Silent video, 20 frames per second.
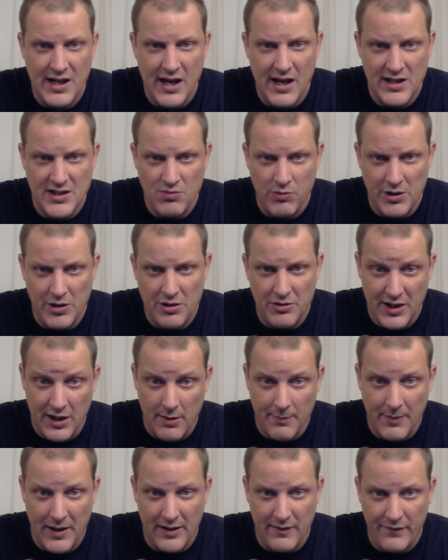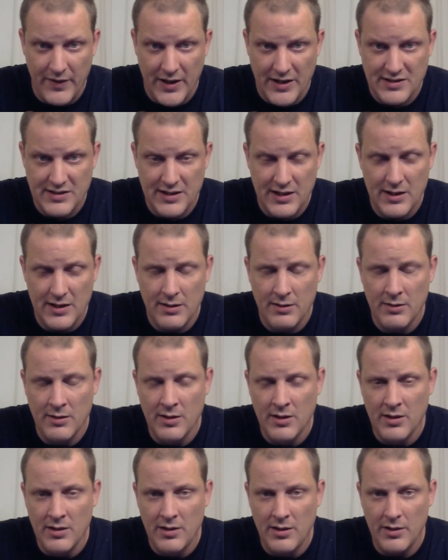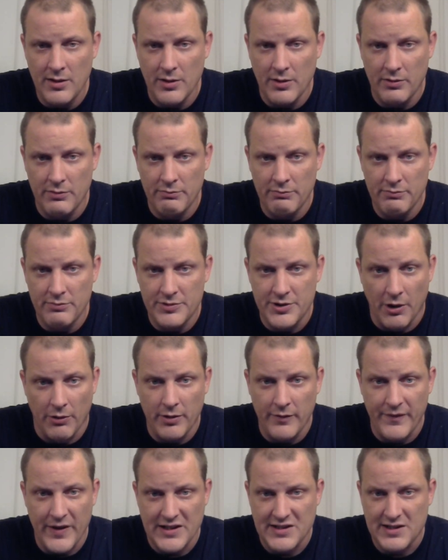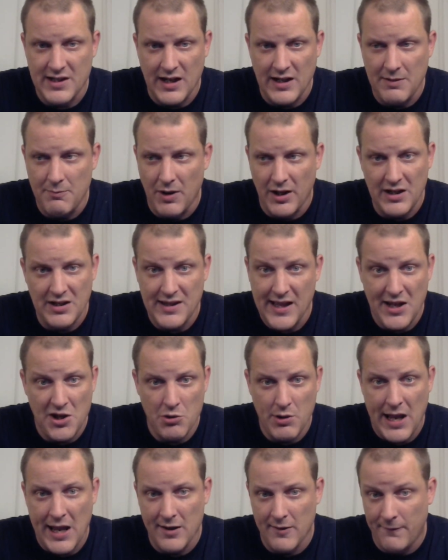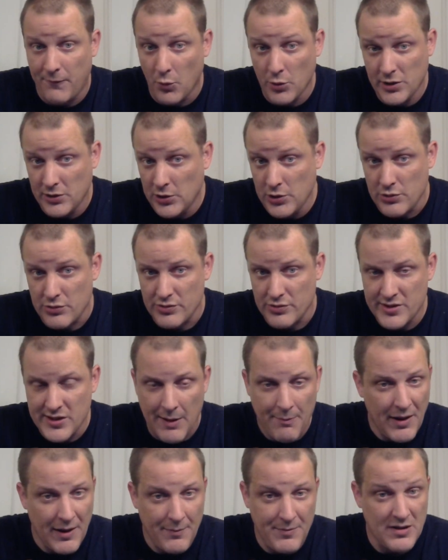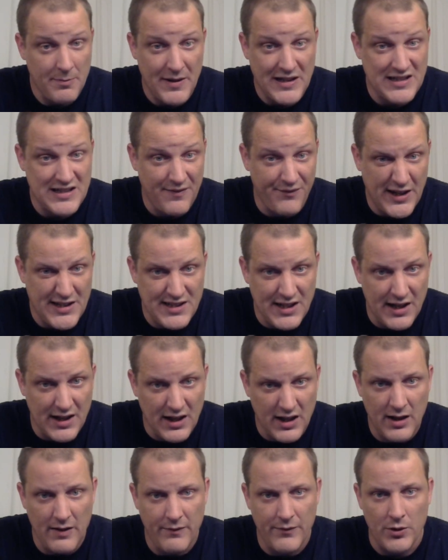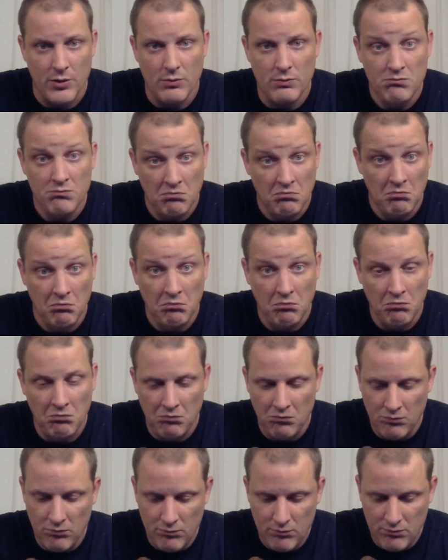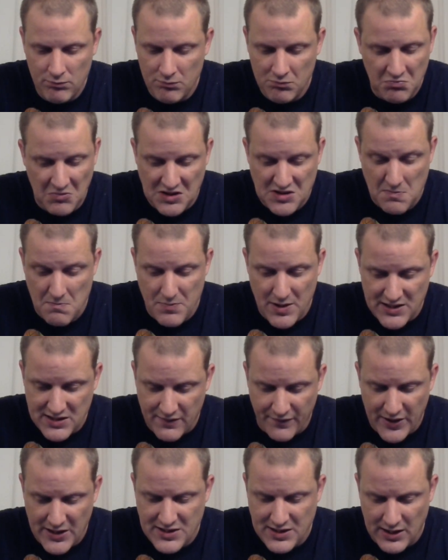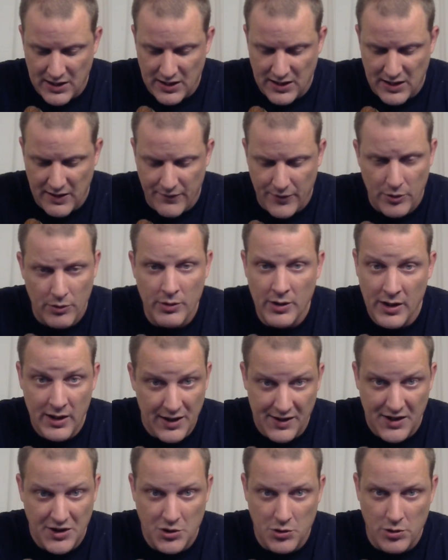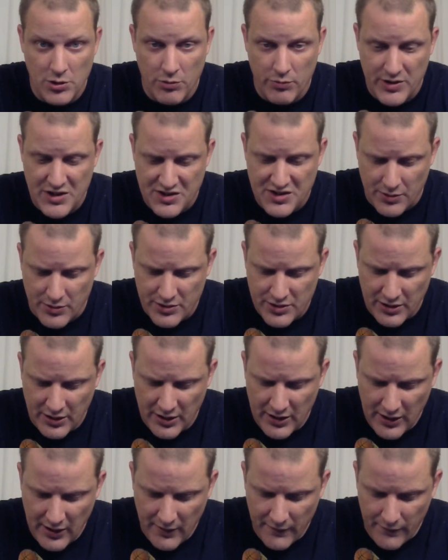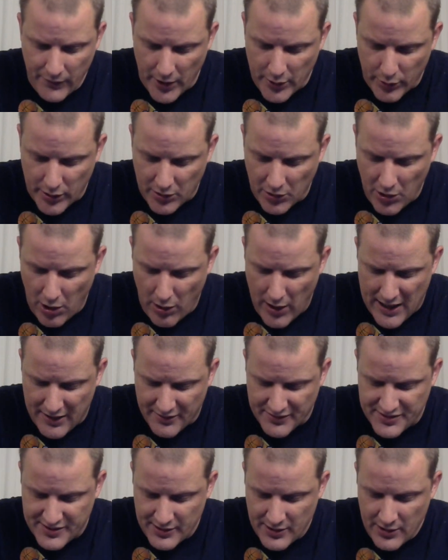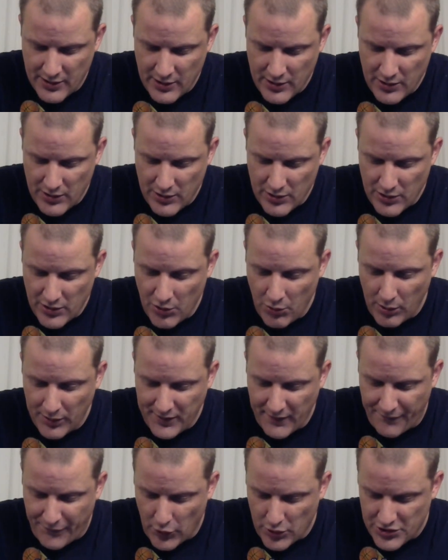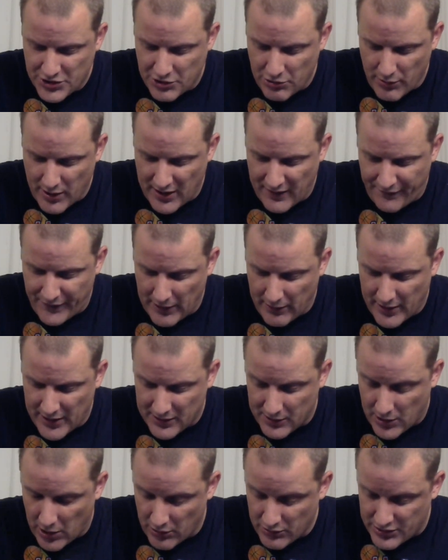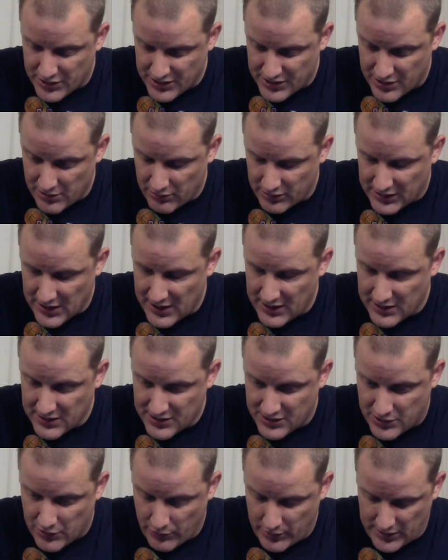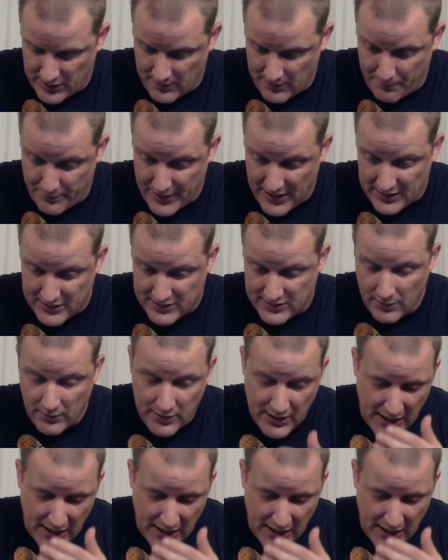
say is when you think about investing, you know, don't invest any money that you can't afford to lose. That might be the best advice I could give you. That's the best advice I could give you. And then do your research. Frederick Lowhouse. Who of the first-year NFL head coaches do you think is doing the best? Oh,